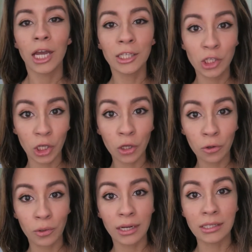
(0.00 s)
It's
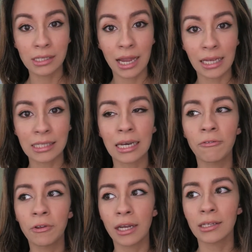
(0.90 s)
cute. It's nice. And
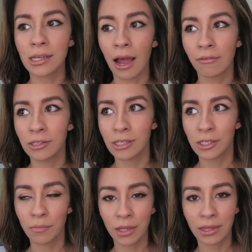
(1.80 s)
if it is obviously
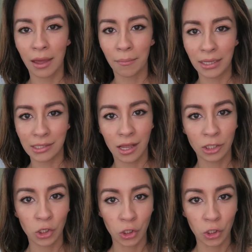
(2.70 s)
something that means a lot